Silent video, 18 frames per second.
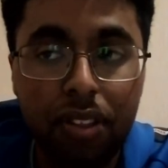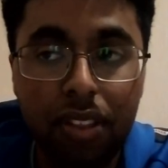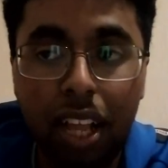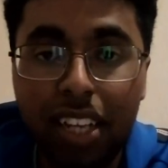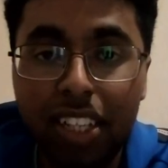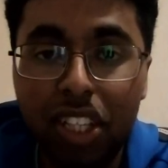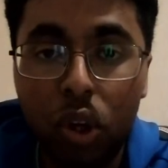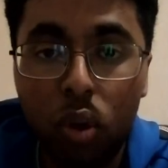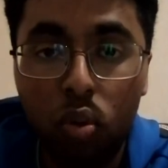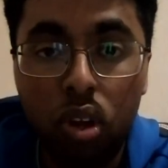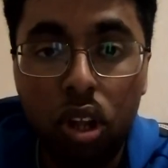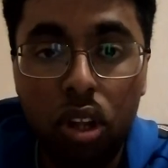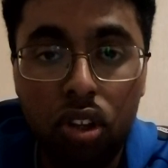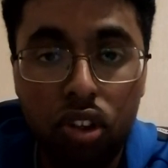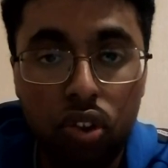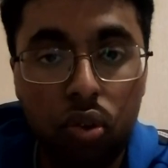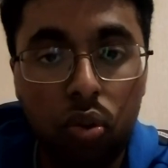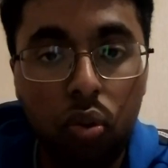That's the
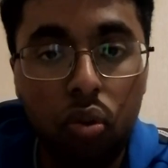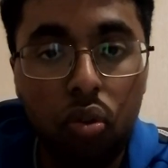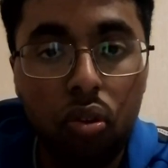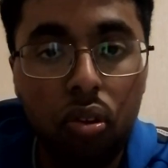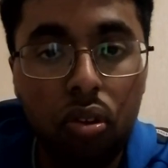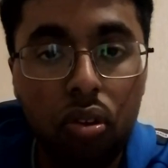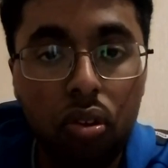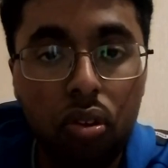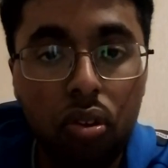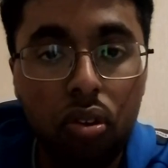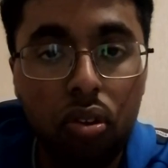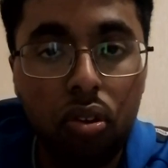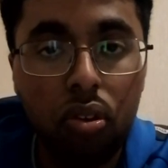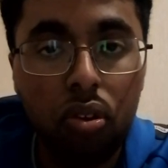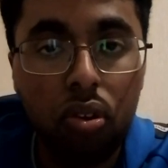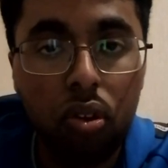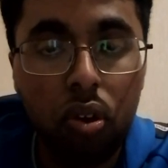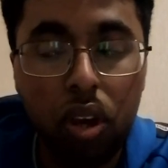real truth.
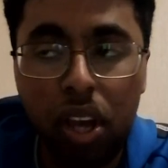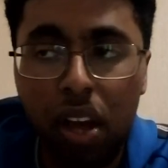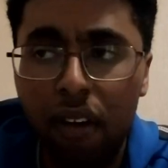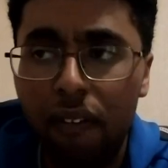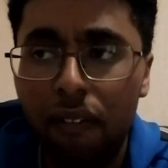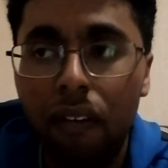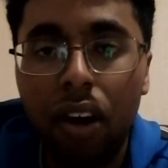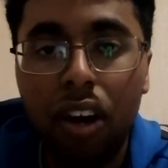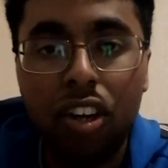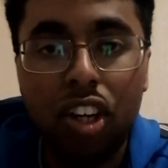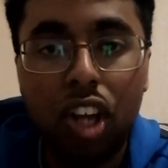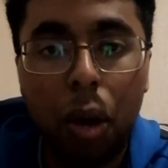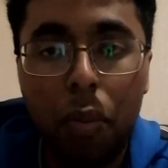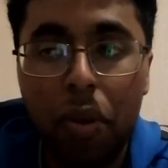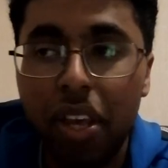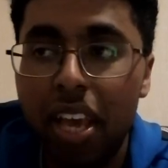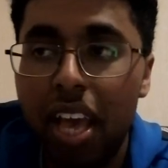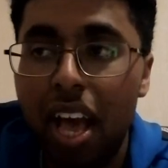You get fucked
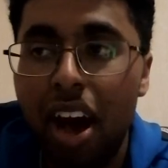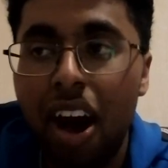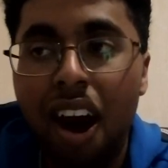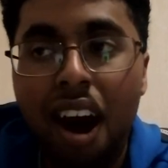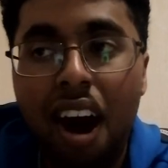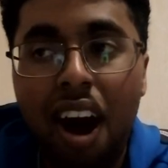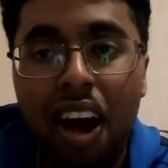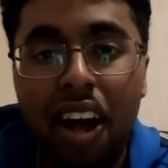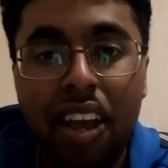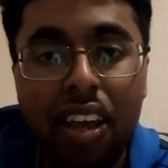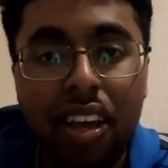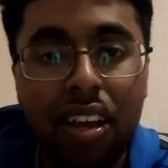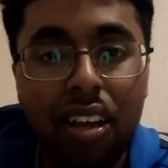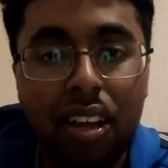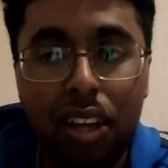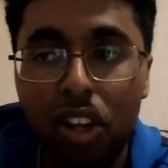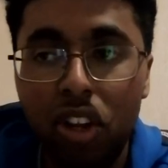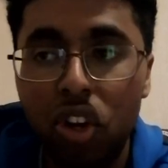up, you get high,
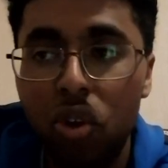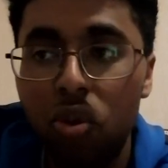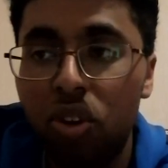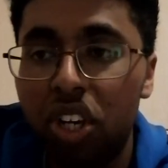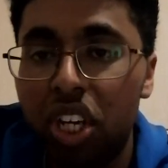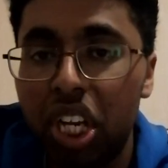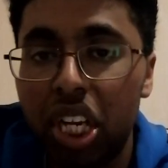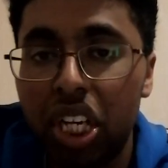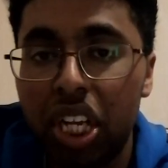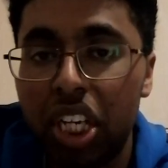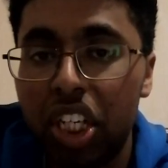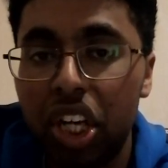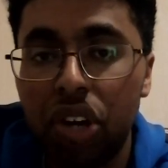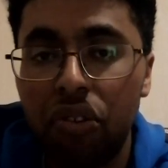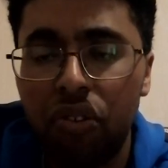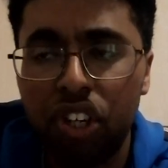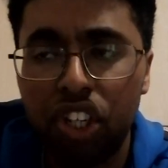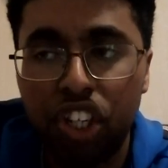you
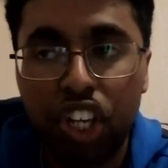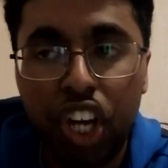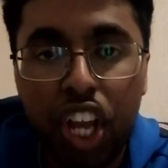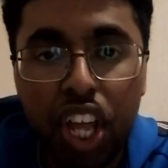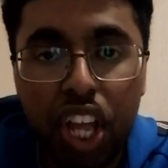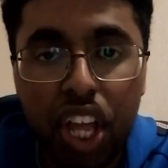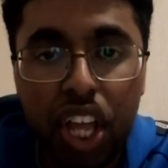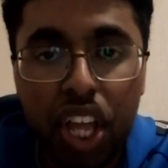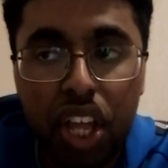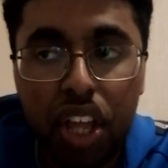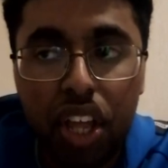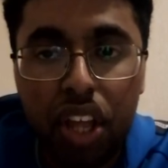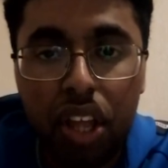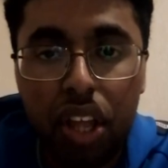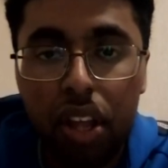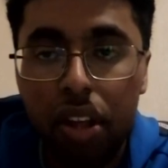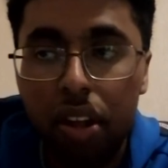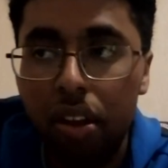degenerate shit,
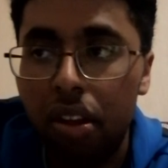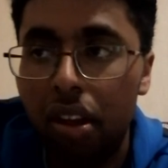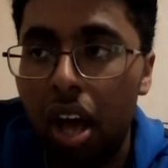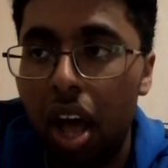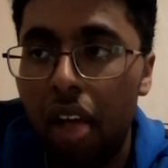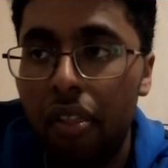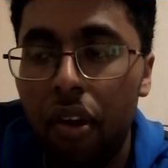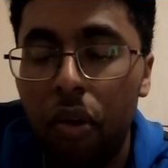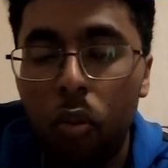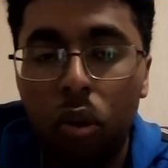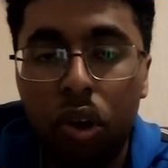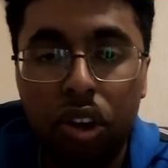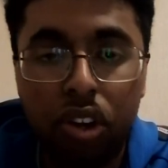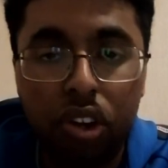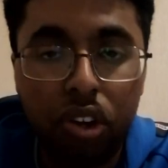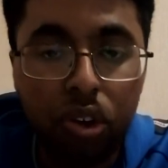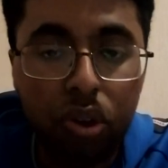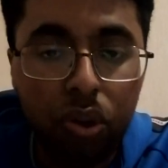and then
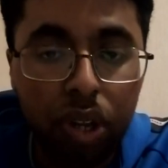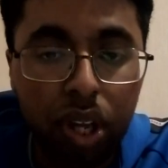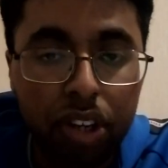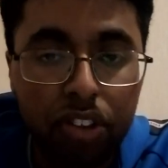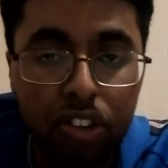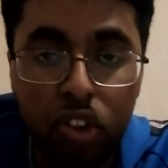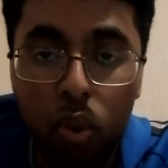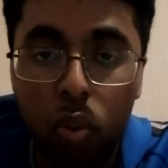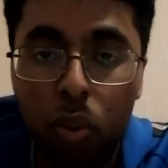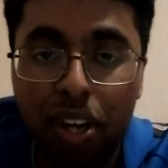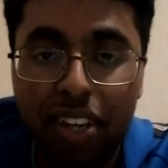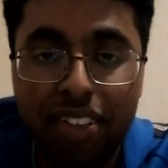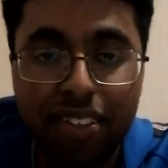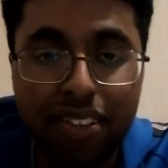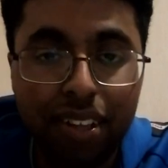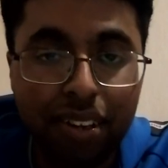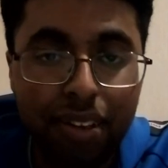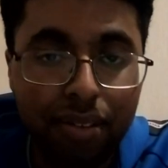what do? Next, you're
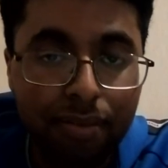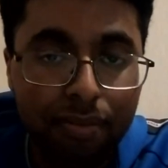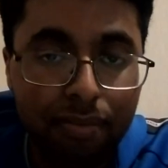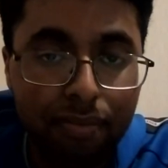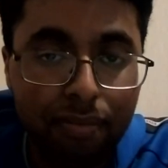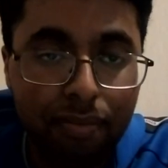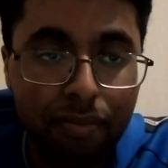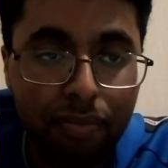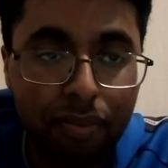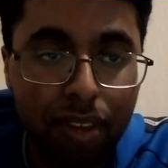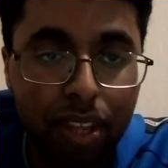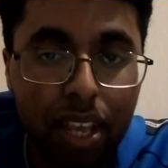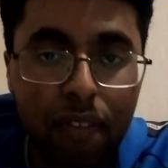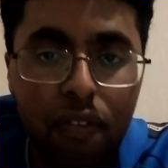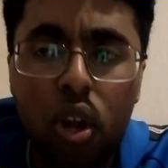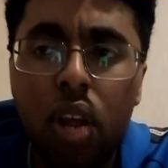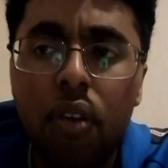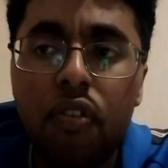wasted.
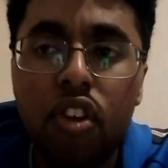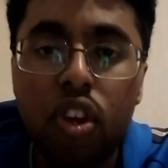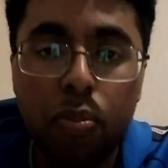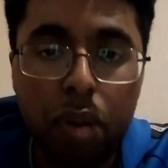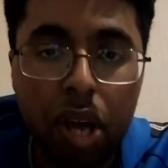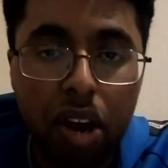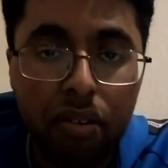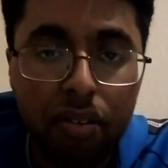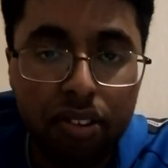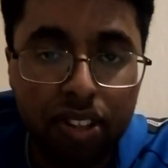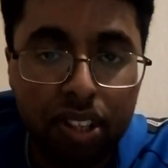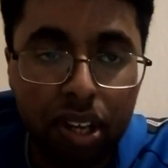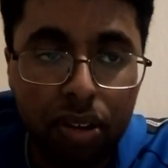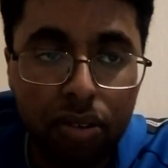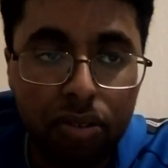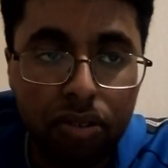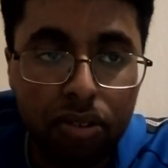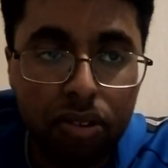If you live in your parents'
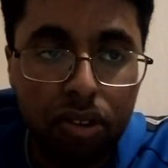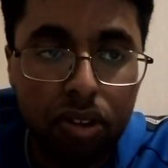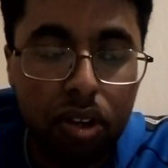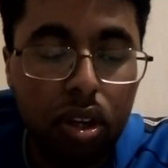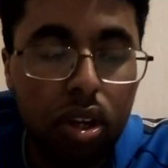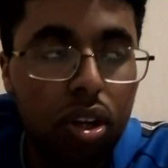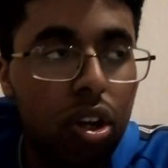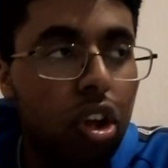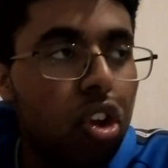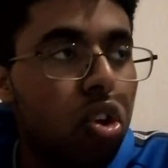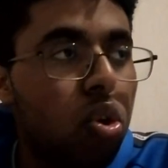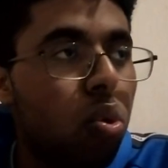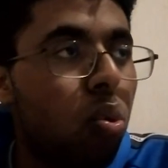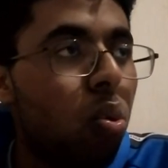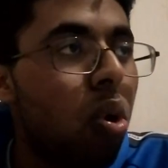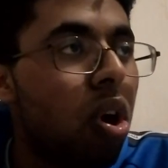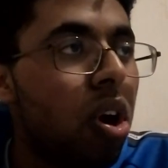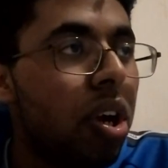house, you're
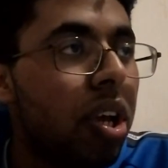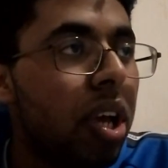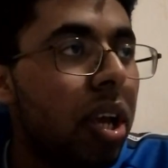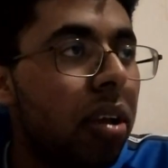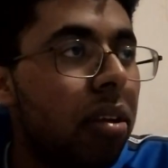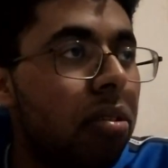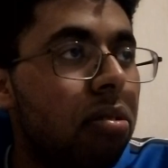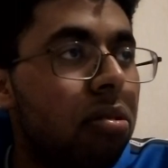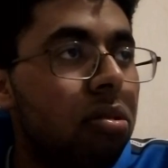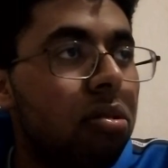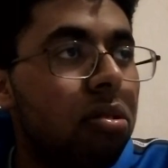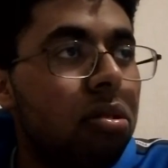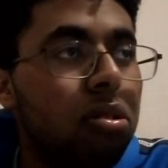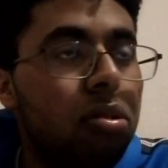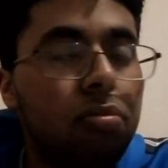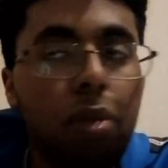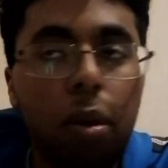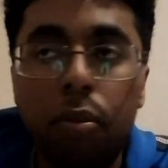working,
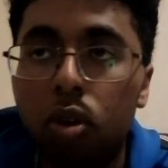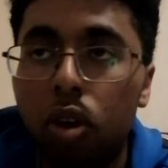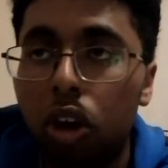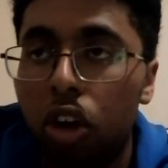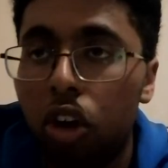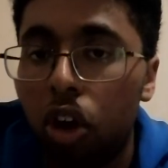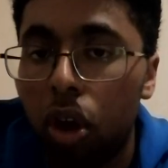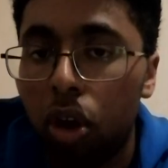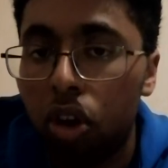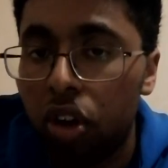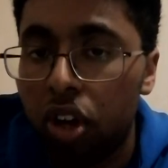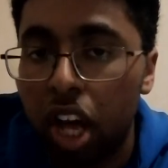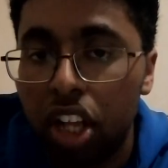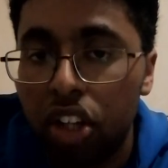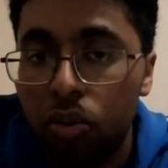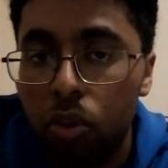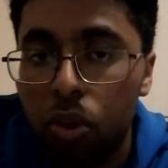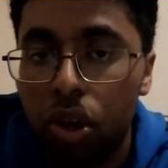maybe your
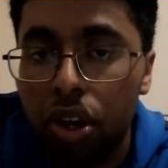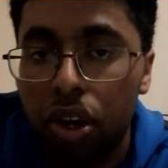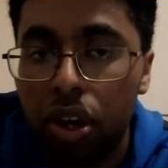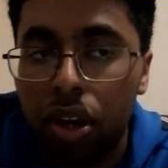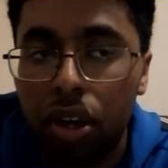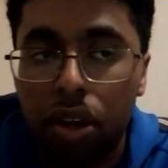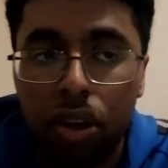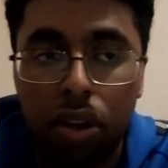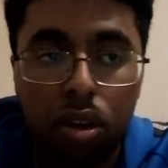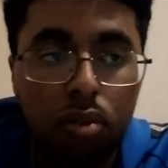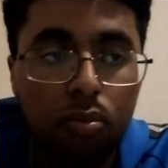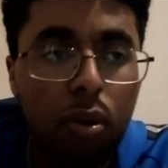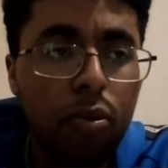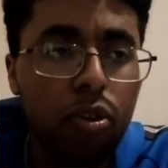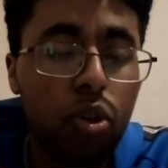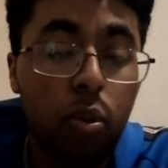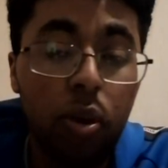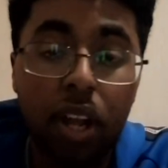dad's working,
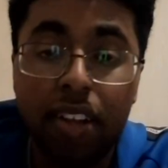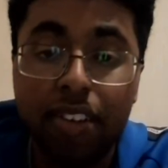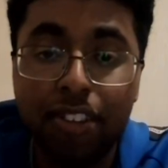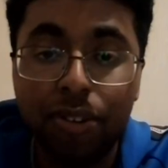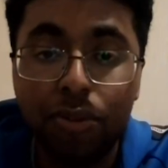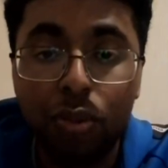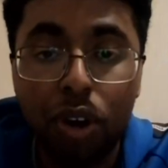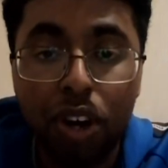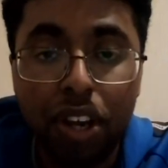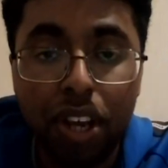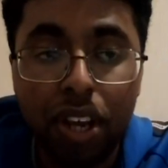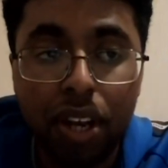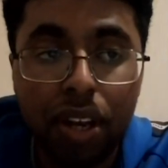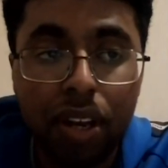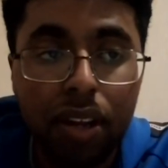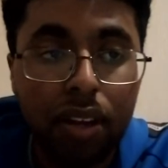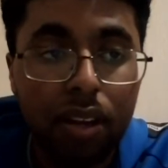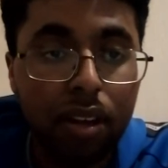maybe someone else is
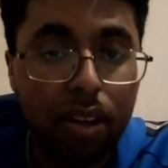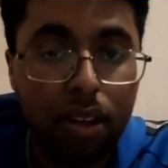working,